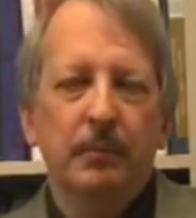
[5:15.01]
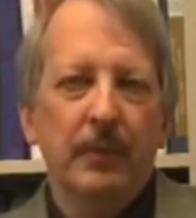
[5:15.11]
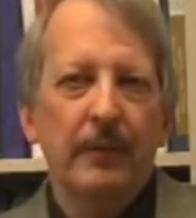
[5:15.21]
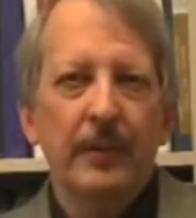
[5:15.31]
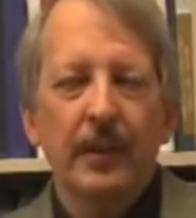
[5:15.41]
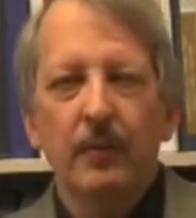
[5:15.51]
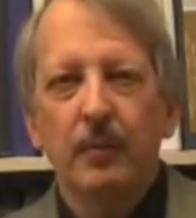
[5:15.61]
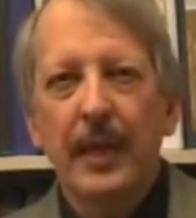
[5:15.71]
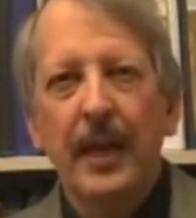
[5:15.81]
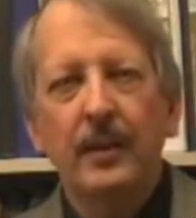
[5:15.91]
Everything from
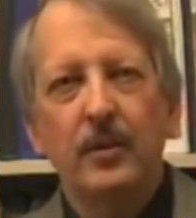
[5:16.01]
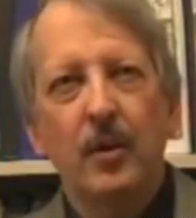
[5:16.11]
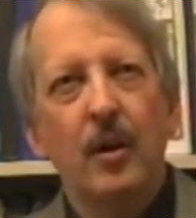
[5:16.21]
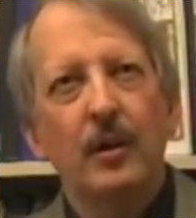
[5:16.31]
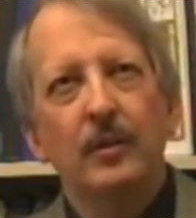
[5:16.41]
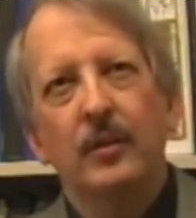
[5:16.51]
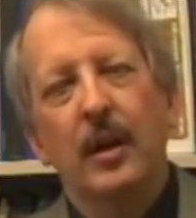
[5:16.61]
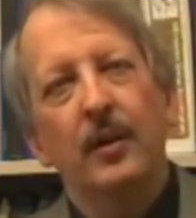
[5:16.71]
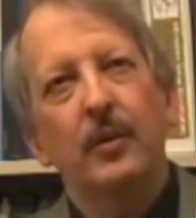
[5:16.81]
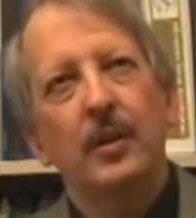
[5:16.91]
cats, dogs,
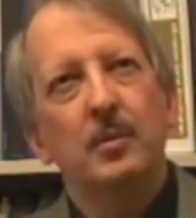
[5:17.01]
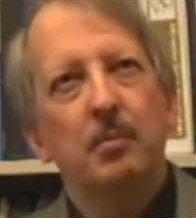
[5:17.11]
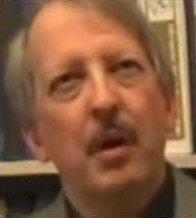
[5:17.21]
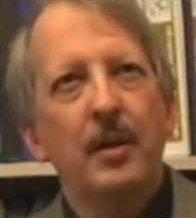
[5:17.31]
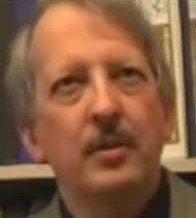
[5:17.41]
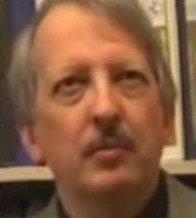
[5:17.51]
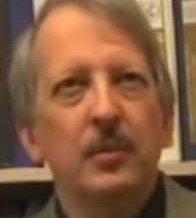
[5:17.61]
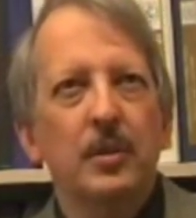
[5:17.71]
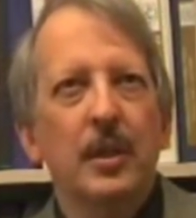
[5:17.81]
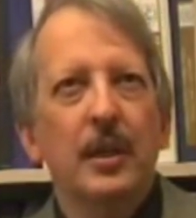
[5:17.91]
coyotes,
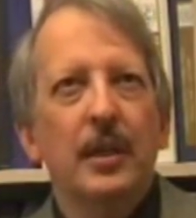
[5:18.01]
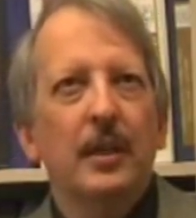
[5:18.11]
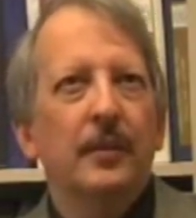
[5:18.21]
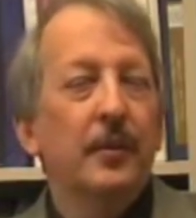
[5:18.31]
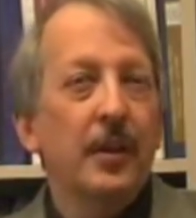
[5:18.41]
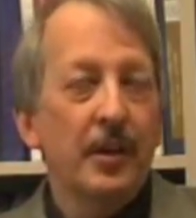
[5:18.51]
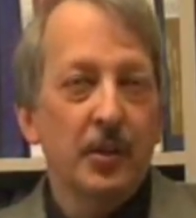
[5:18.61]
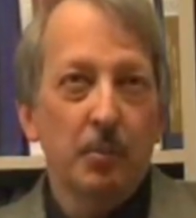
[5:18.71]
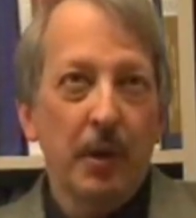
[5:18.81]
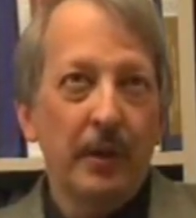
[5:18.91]
possums, they're not
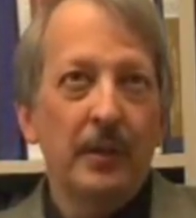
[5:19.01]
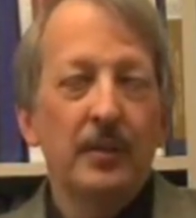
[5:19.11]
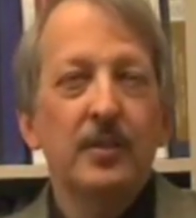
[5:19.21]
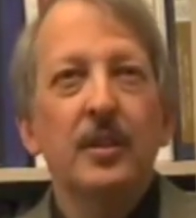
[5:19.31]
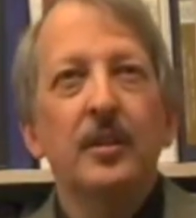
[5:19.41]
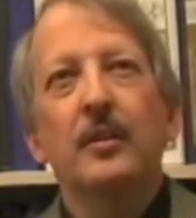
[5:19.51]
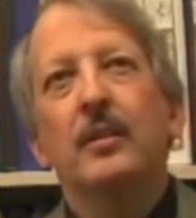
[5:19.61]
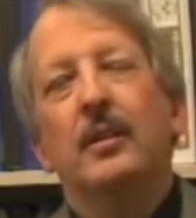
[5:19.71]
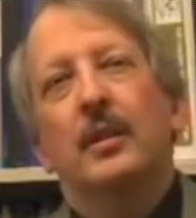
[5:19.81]
as abundant as deer.